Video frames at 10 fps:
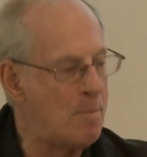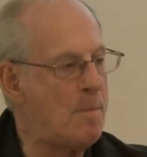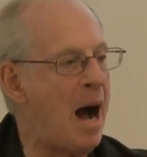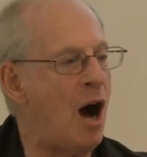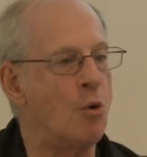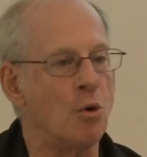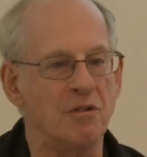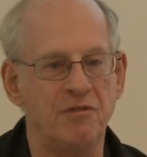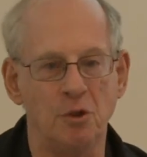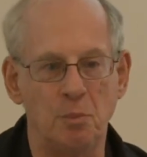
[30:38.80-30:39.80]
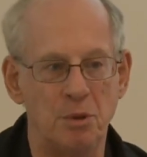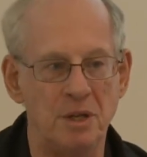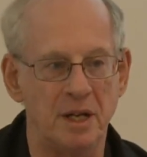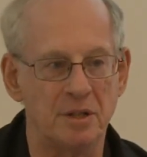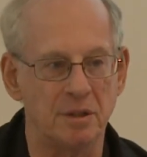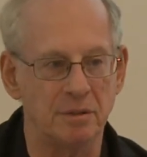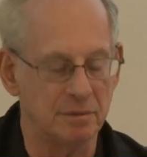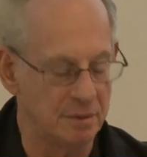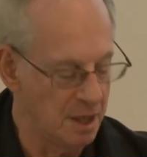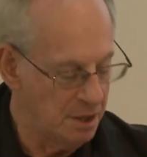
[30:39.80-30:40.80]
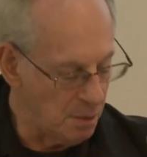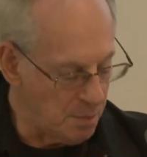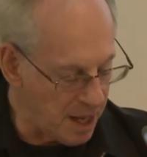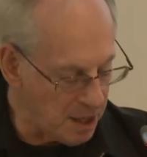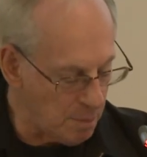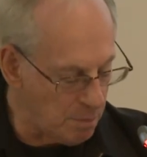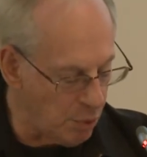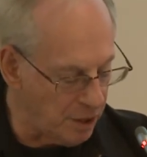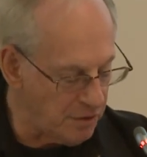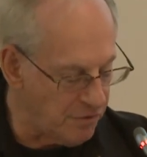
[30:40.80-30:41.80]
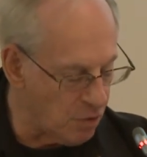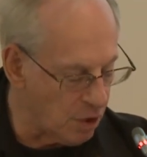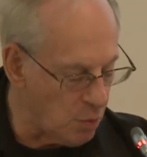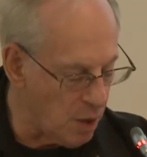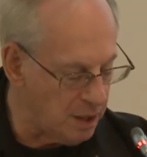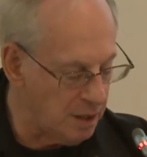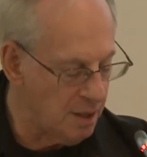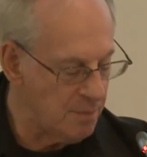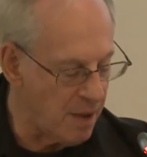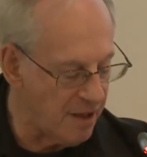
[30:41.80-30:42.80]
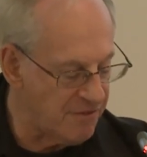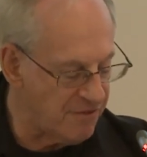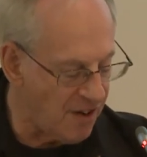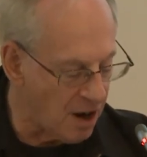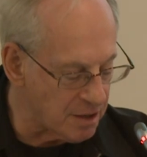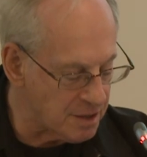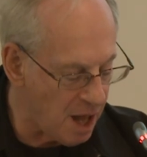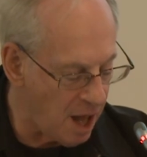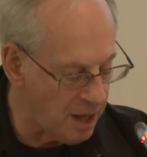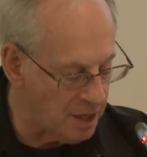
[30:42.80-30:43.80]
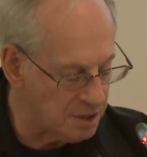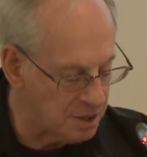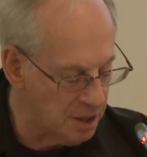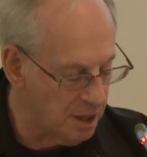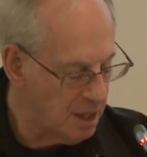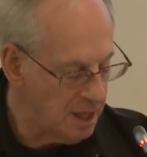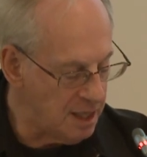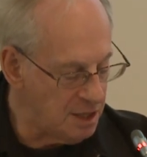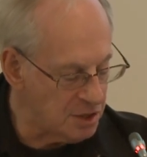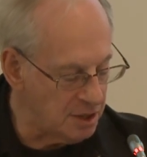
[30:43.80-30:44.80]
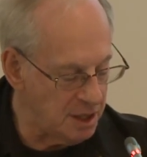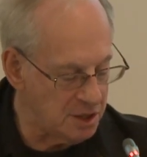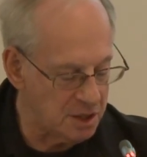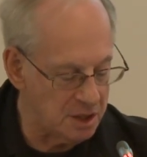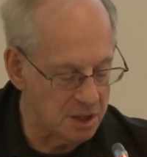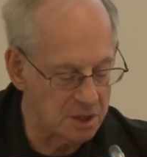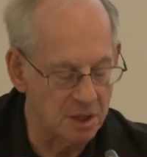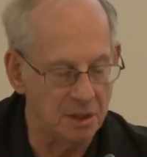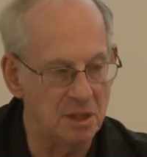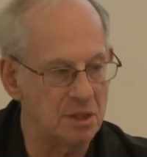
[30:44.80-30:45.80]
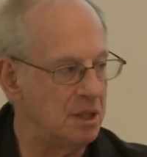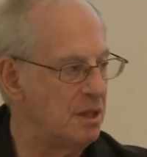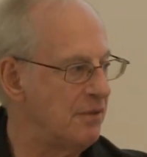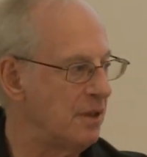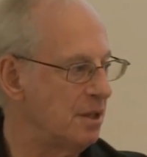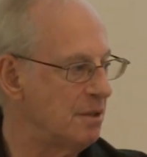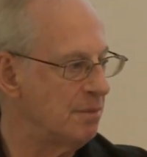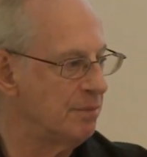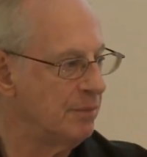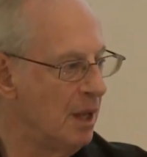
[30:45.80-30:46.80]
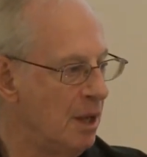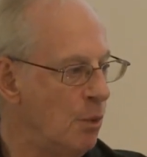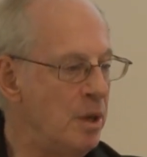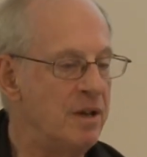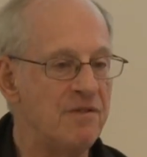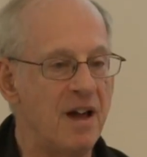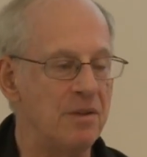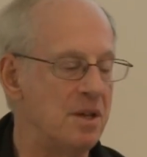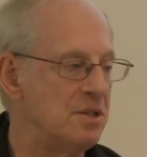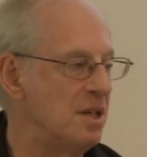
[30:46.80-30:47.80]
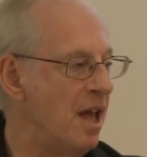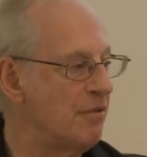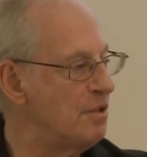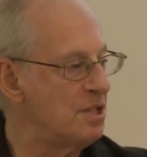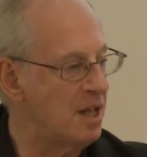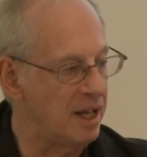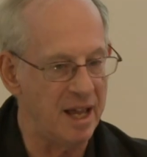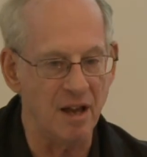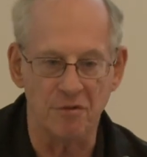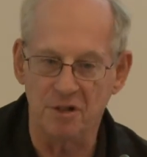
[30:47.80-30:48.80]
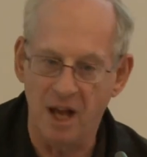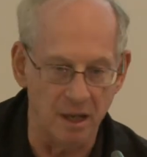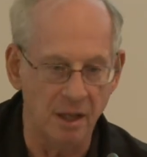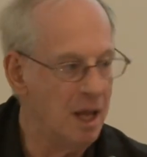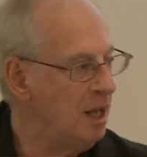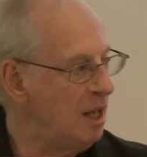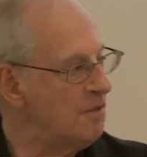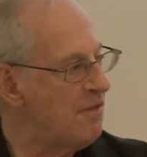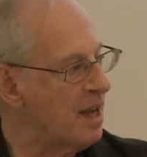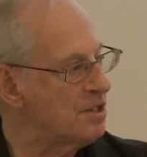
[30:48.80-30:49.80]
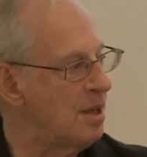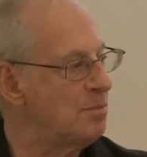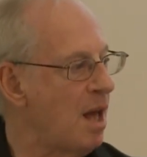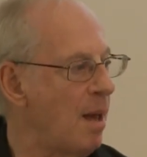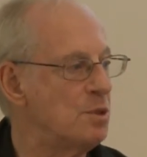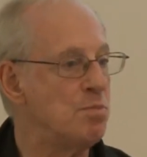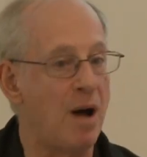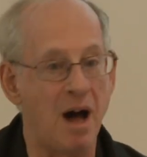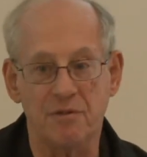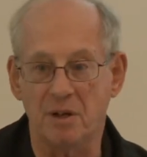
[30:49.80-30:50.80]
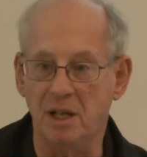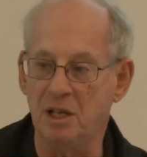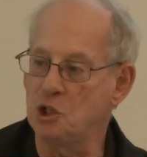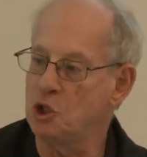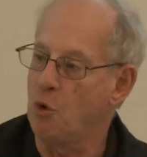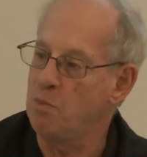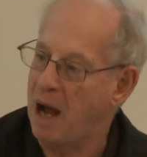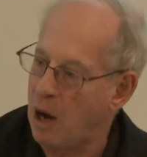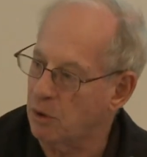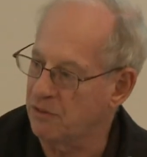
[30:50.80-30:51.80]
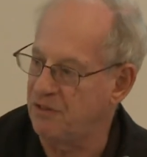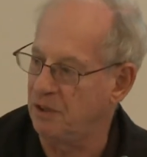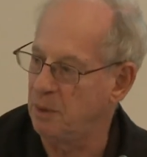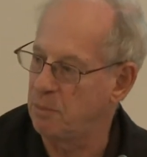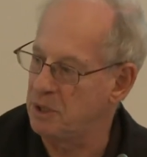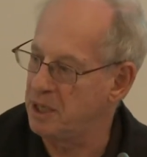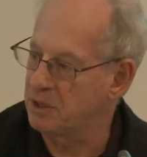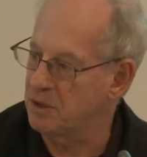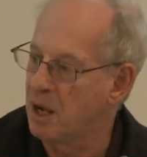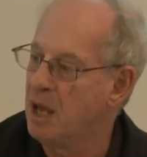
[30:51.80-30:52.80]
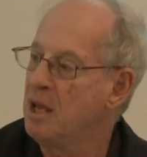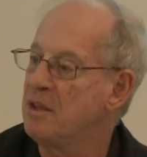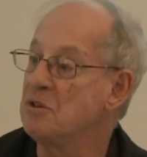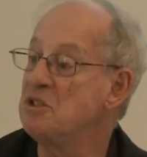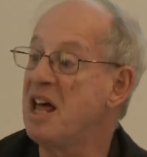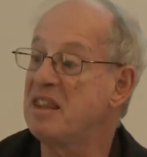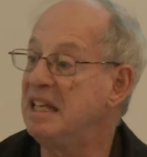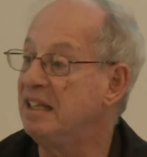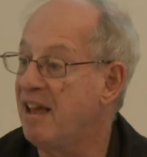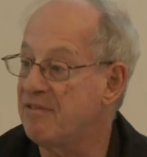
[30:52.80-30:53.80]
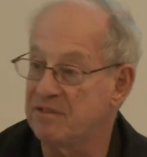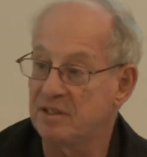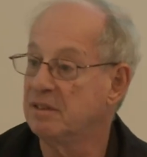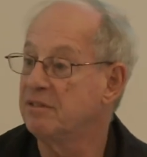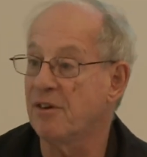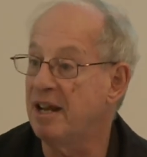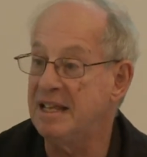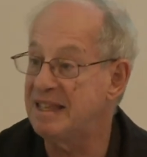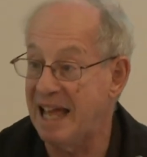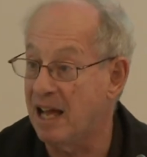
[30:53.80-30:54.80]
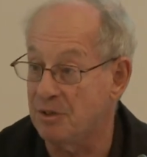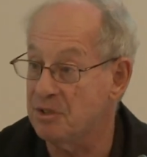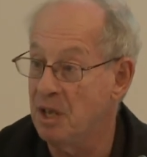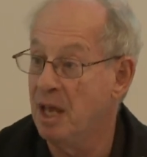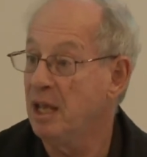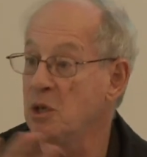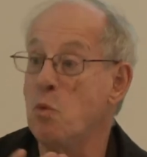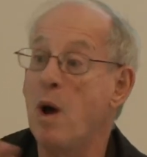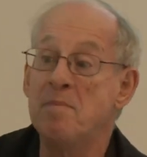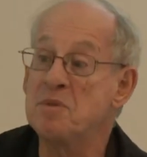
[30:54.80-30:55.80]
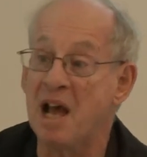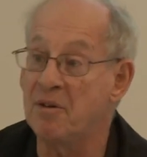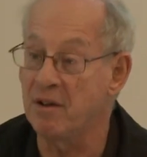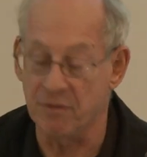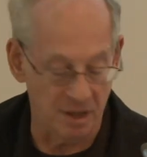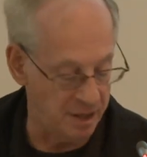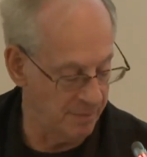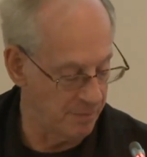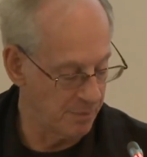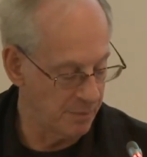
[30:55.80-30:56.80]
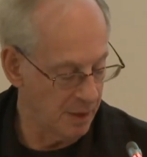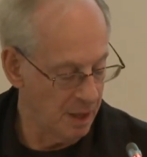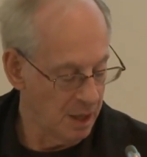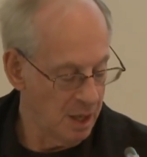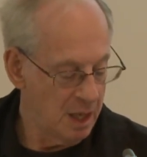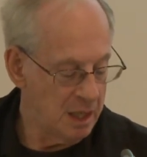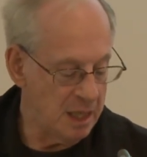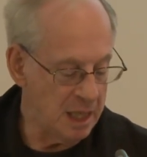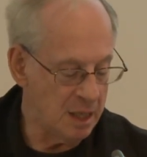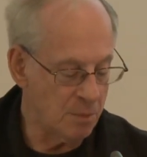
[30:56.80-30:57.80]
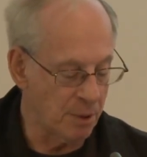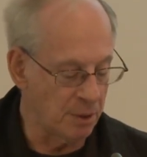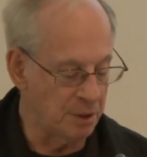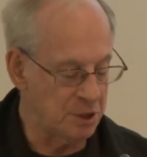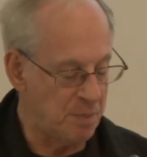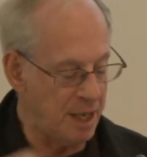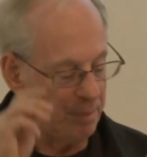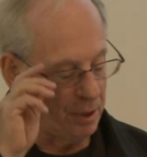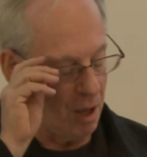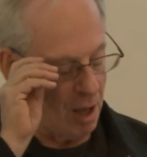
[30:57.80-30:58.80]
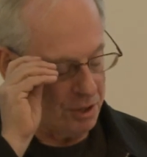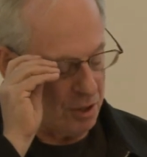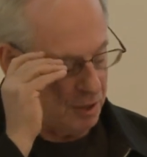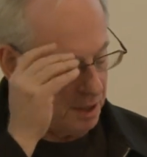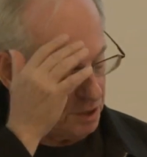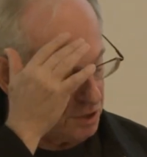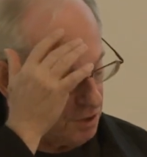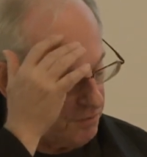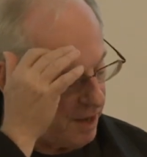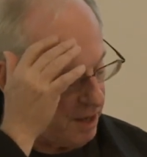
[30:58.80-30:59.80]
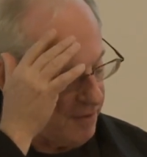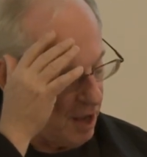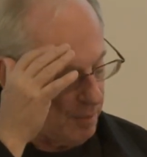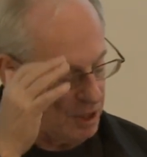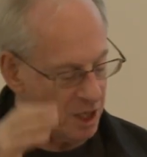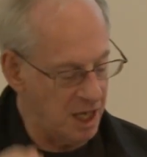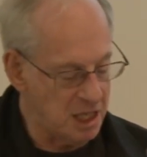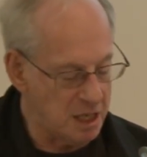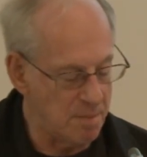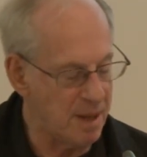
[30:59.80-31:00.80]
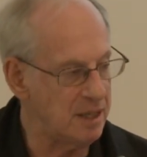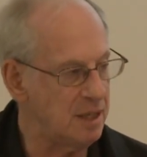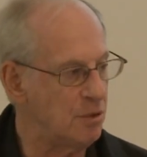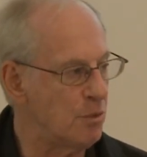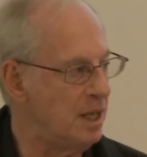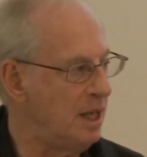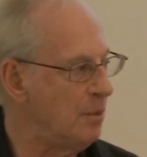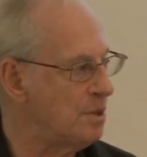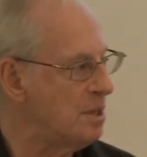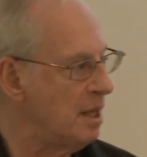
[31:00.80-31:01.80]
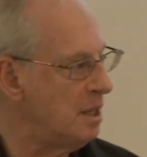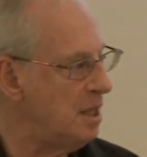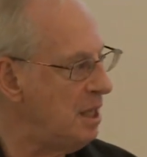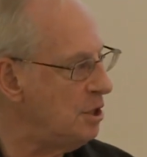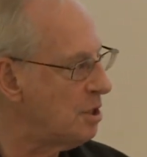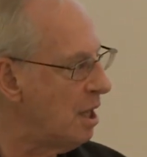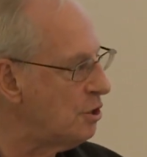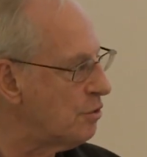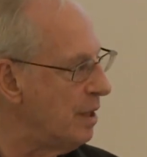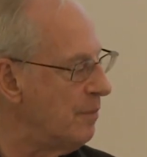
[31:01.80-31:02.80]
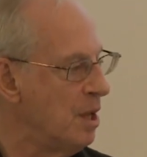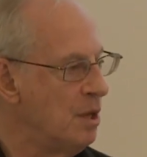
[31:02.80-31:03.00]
Powerful predictor. The beta 0.41, by far the highest, easily statistically significant. We have found this in every study ever done. In fact, sometimes poverty is so powerful a predictor, there's nothing left for anything else. It wipes out everything. The Pearls people also did a survey of how much independent reading was done in each country.